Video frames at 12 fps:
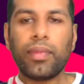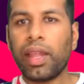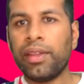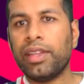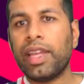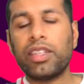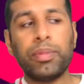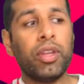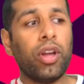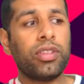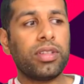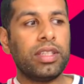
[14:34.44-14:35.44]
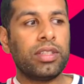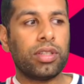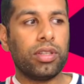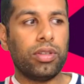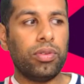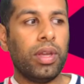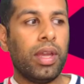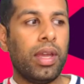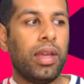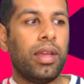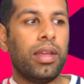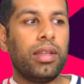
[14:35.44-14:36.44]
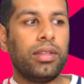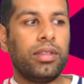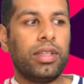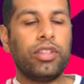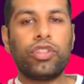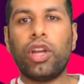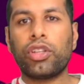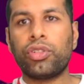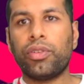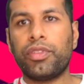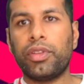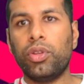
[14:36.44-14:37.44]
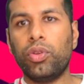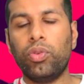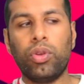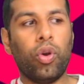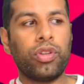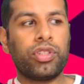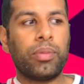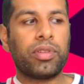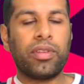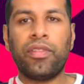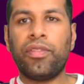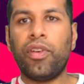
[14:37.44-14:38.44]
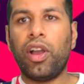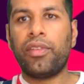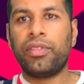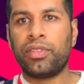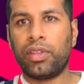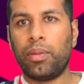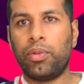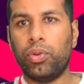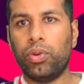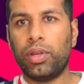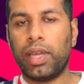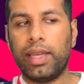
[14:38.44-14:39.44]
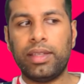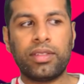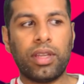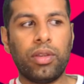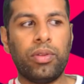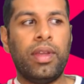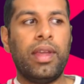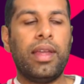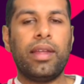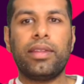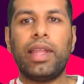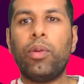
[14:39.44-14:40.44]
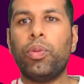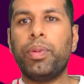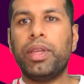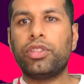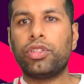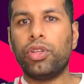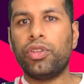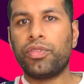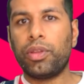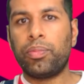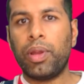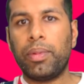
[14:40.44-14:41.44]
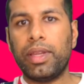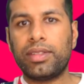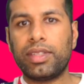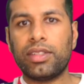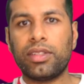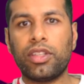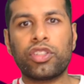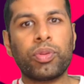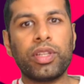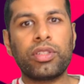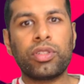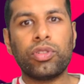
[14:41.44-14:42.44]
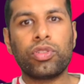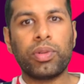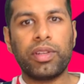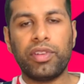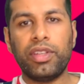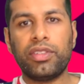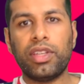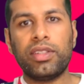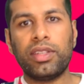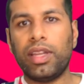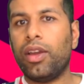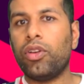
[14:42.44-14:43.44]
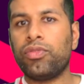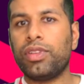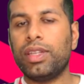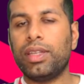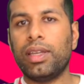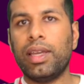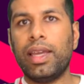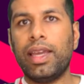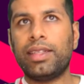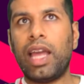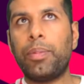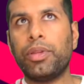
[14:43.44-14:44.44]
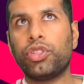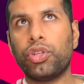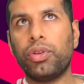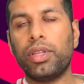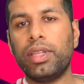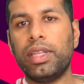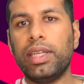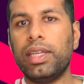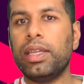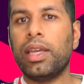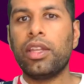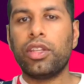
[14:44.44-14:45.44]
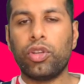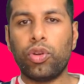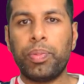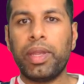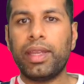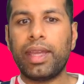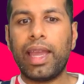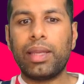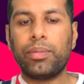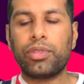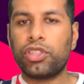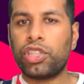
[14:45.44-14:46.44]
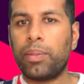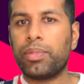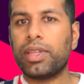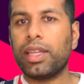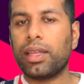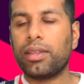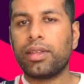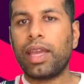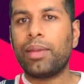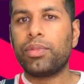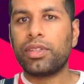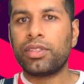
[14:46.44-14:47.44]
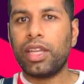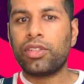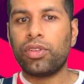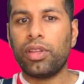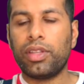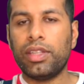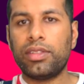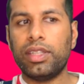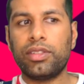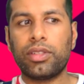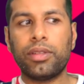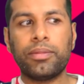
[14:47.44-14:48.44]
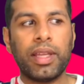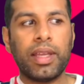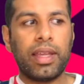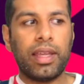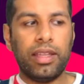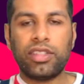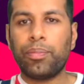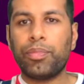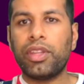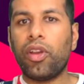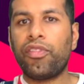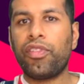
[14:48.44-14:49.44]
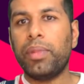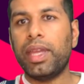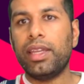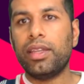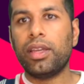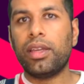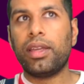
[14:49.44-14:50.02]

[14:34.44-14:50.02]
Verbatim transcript: that takes me nicely to the introduction of the new law in terms of the five sub law. Okay, so that will be introduced for the Premier League season, the twenty-two twenty-three season. Hopefully, it's happened during the European games, the Champions League games, et cetera. This season, it's something that for me,